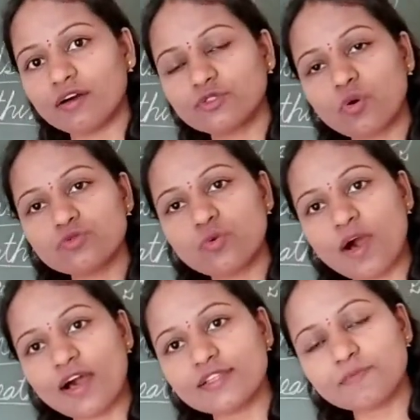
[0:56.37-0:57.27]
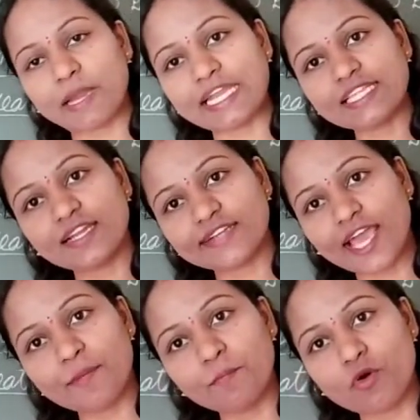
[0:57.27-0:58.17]
those who are spending the
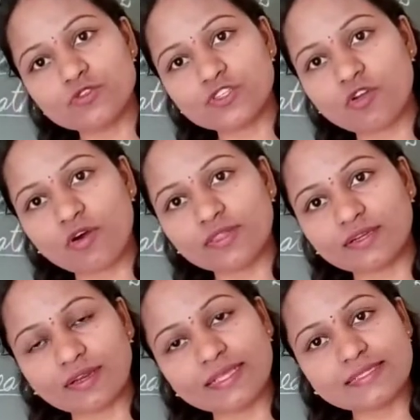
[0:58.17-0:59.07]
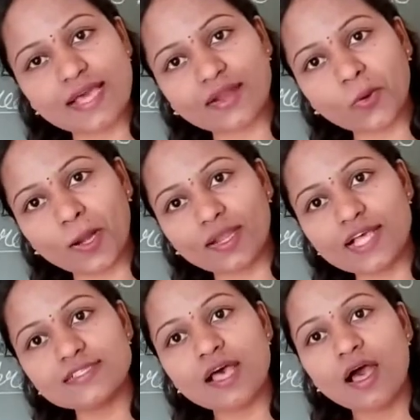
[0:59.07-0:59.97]
time most on the trees, they are called
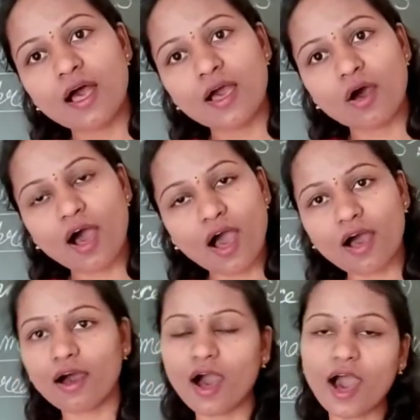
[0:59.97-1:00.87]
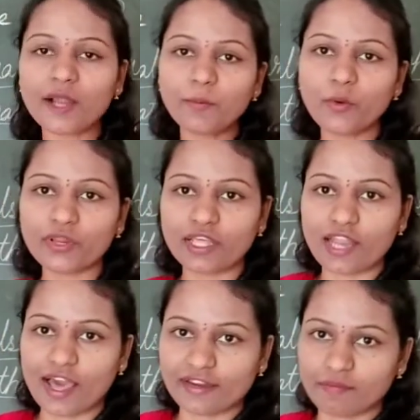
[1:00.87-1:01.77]
as
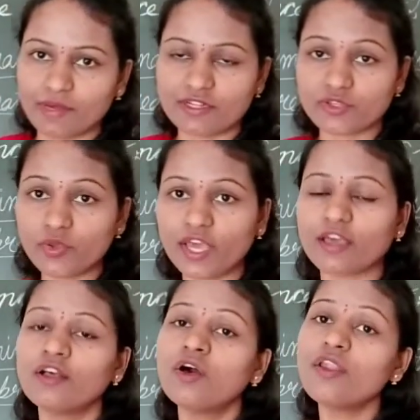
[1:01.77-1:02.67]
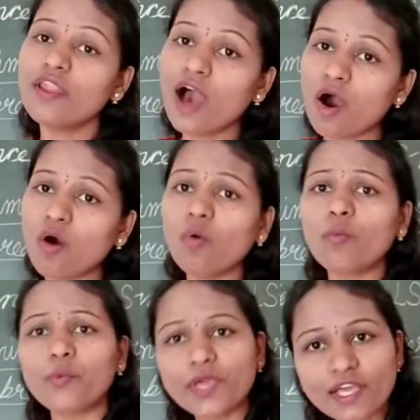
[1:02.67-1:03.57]
arboreal animals. Okay,
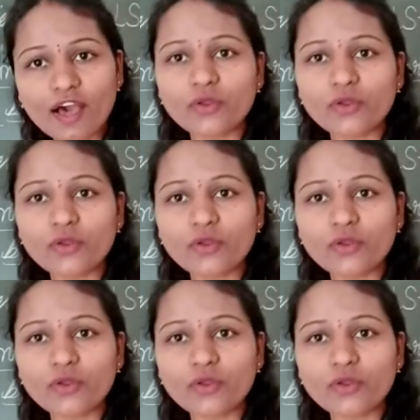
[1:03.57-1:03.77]
now we are